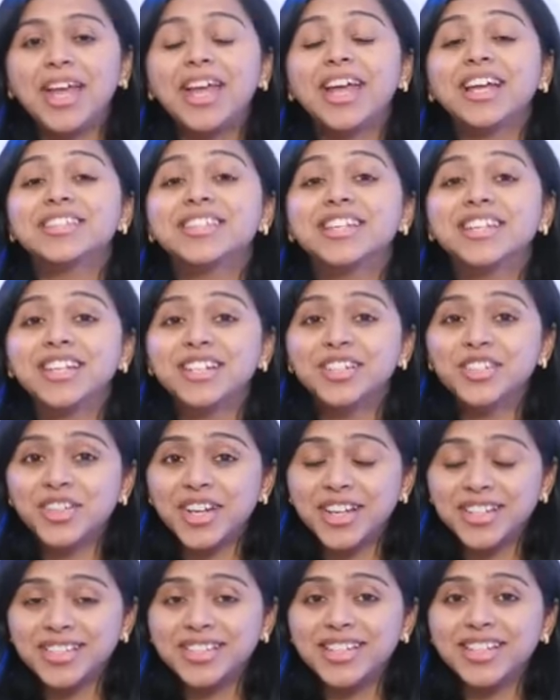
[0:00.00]
It's an
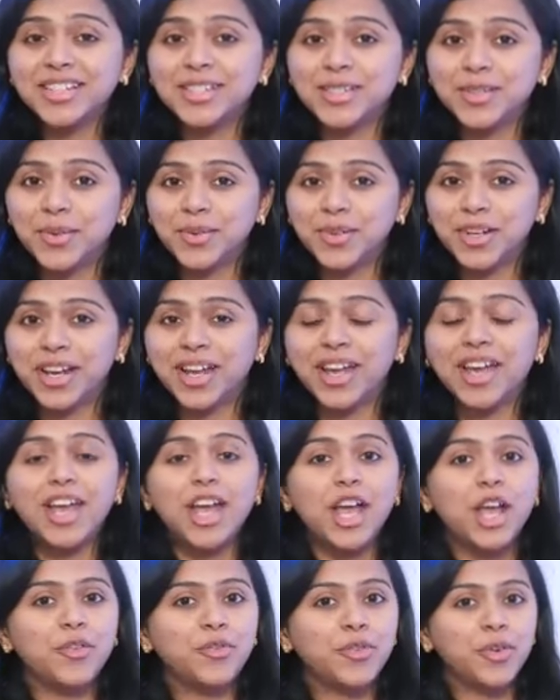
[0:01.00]
interesting story.
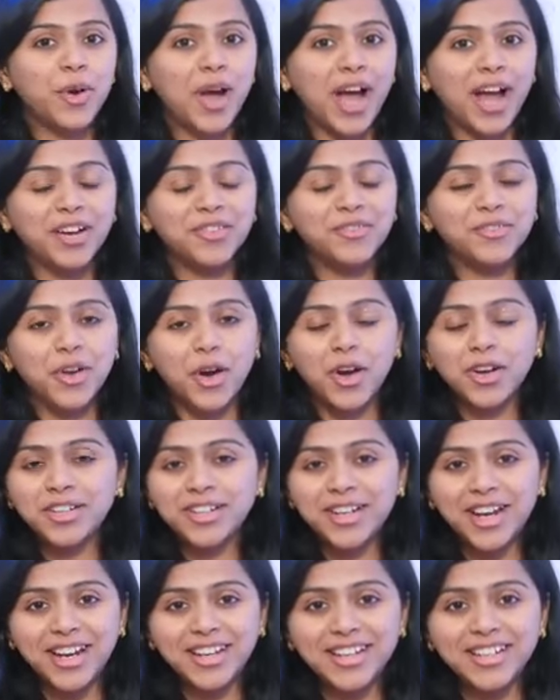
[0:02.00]
If you had not
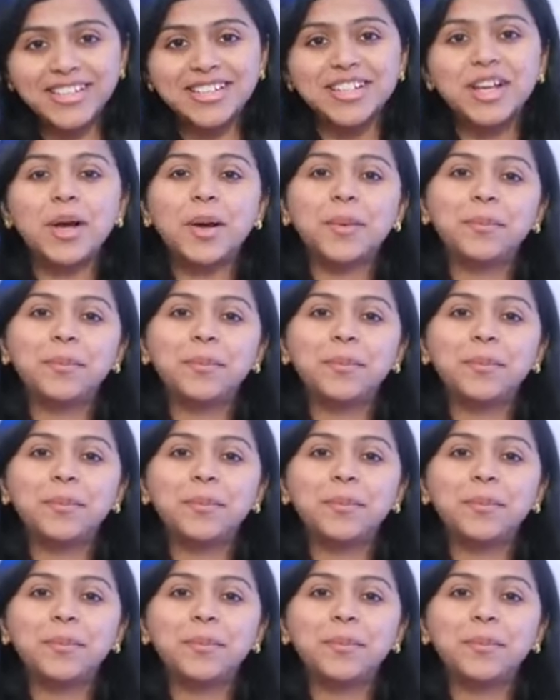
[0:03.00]
read it,